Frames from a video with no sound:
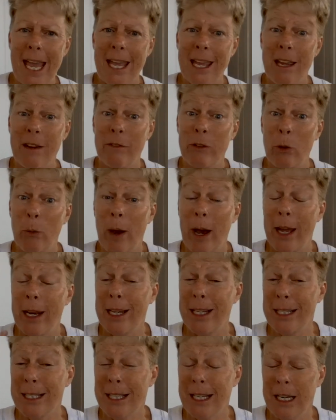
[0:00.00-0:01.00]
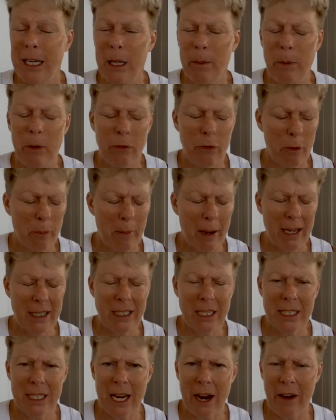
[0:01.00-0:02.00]
Hey everyone, it's Libby from
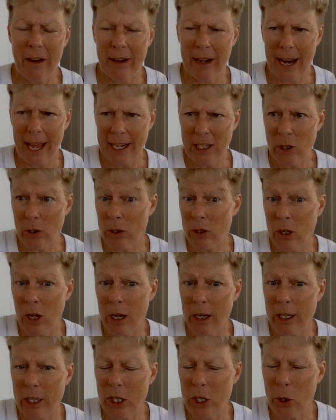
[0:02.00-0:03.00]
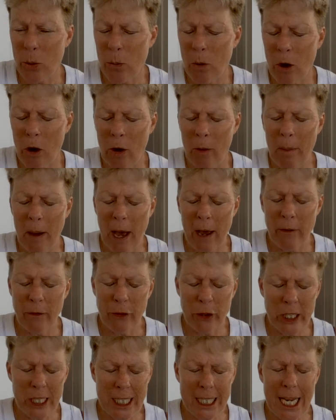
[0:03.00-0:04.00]
Maighstirtarot. I'd like to acknowledge the
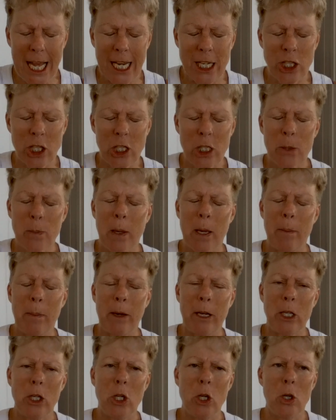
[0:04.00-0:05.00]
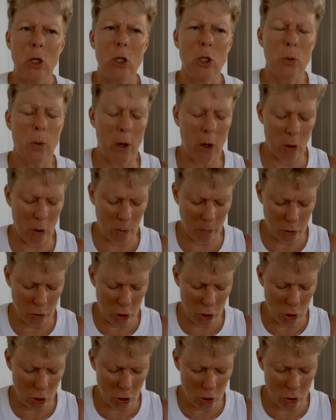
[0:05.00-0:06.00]
Warramai First Nations people and huge welcome
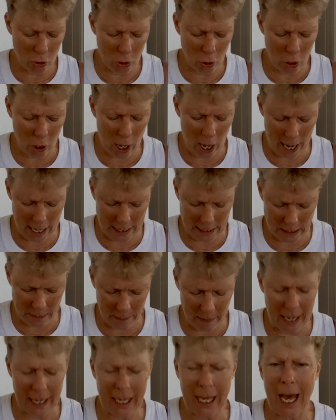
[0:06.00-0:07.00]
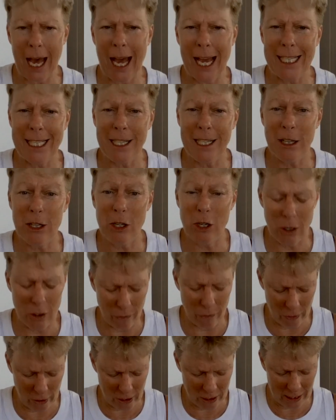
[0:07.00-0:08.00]
to you, your guides, my guides, and the
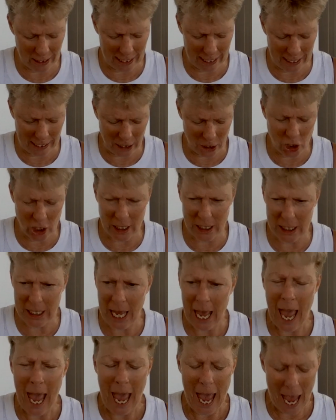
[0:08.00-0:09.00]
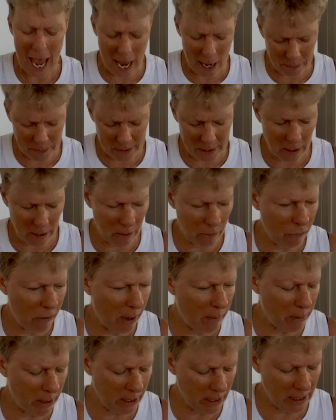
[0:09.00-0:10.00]
universal energies. Absolutely
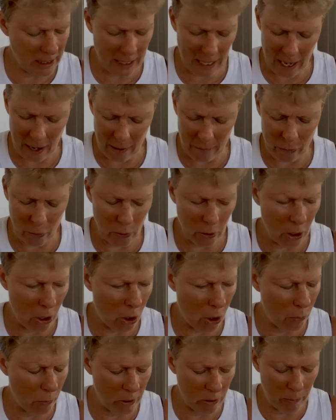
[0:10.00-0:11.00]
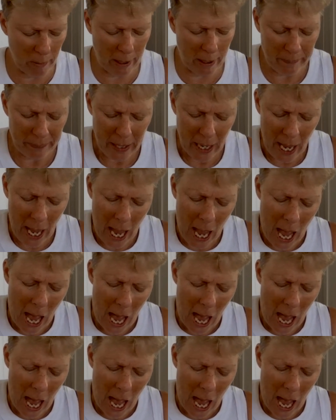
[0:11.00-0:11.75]
fabulous to have you along with me.